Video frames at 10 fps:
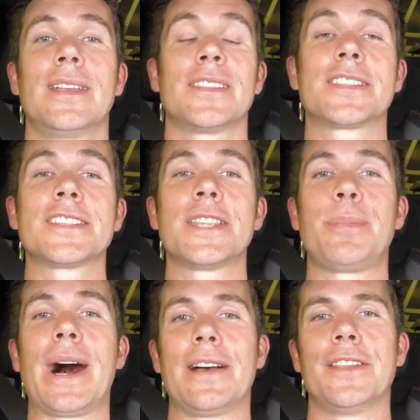This is the
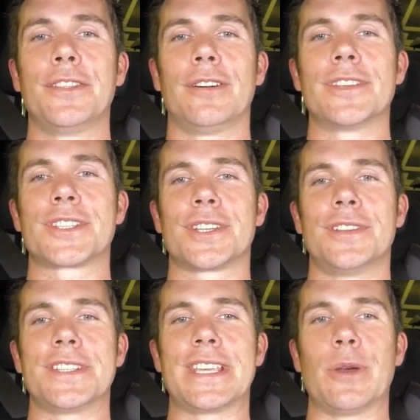part that novice
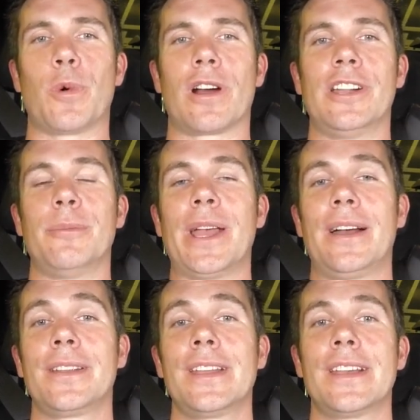tuners get worried
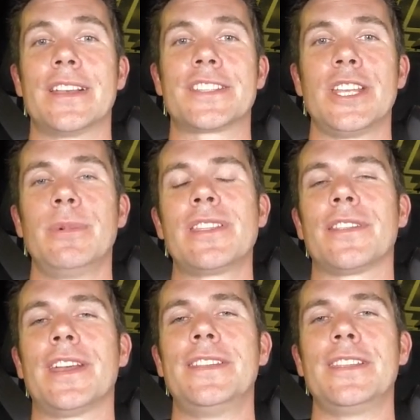about, assuming
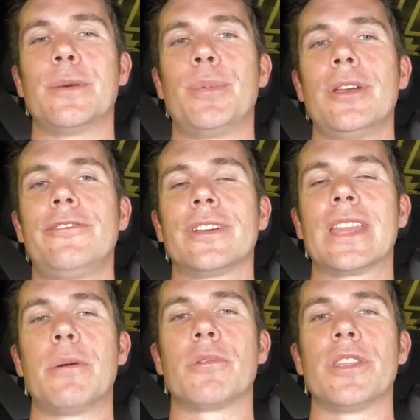that they need the perfect
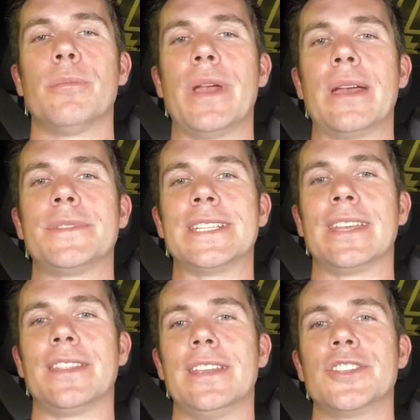number in the map to
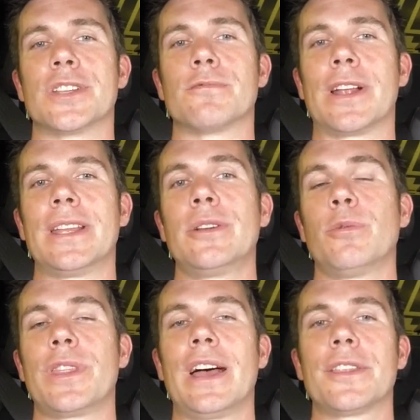get the engine running
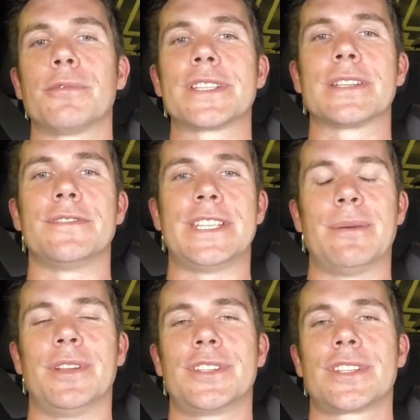without the risk of
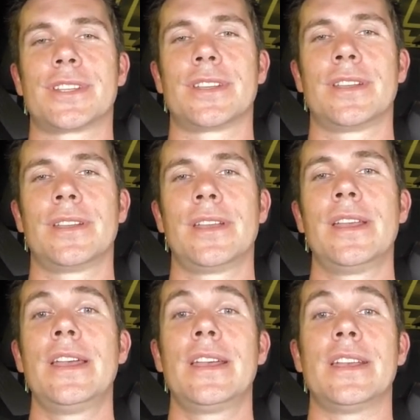damage.
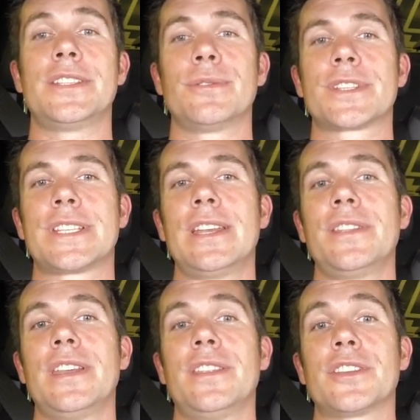As you'll see
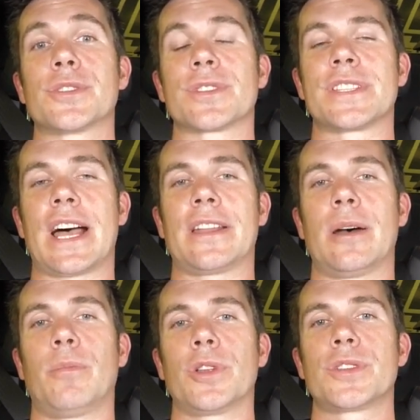in the initial
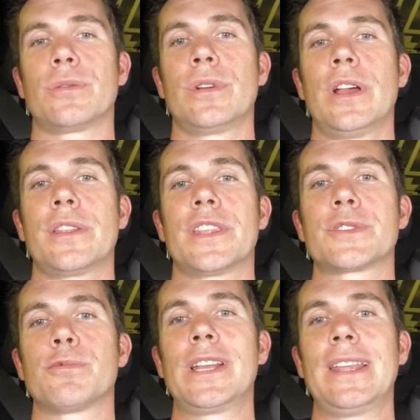startup module,
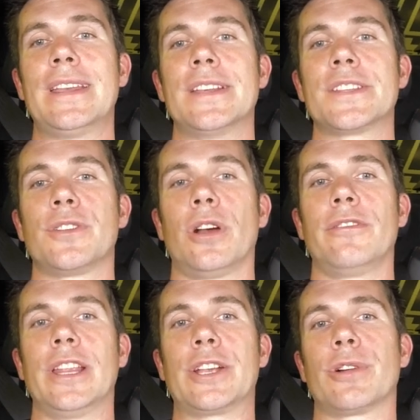this really isn't
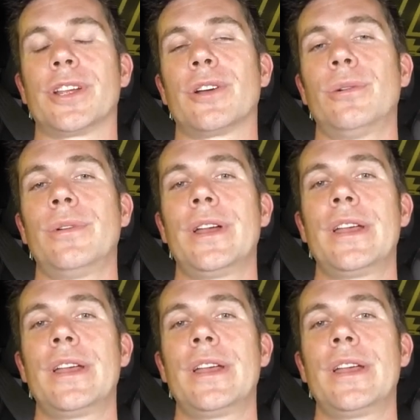overly critical,